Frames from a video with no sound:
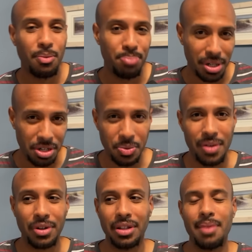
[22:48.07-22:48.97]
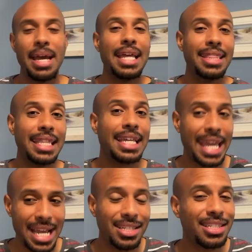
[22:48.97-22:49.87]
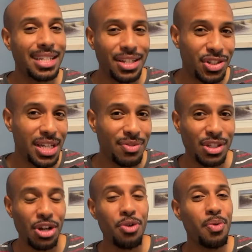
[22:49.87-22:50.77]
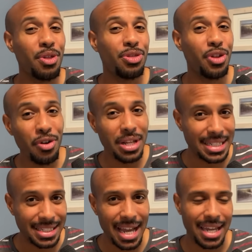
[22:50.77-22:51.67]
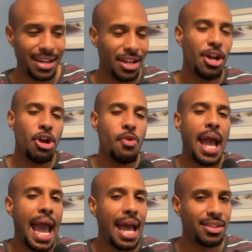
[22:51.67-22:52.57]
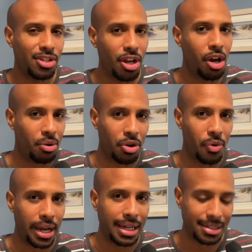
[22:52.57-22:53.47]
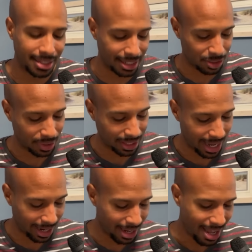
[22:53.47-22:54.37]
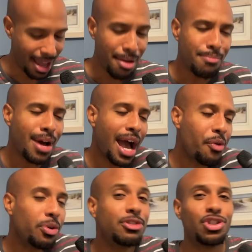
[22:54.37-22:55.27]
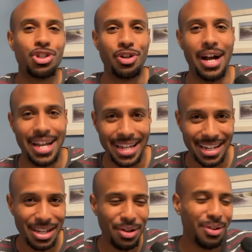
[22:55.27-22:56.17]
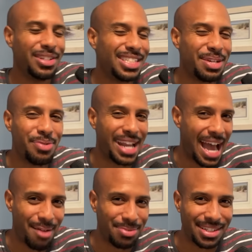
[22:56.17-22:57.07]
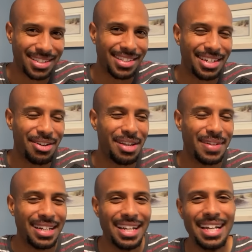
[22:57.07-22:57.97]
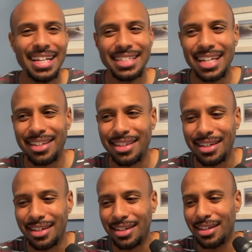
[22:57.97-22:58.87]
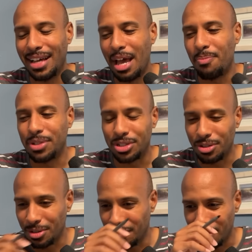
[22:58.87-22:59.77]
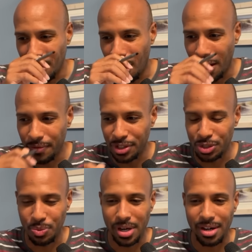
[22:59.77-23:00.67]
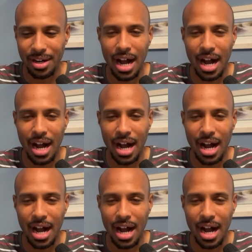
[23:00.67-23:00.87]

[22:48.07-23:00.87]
put in a waiver claim. And then the Kansas City Chiefs, who were 32nd, who had to know going into this one, like, we'll just try it. We'll see what happens. You know what I mean? It's like the episode of The Office where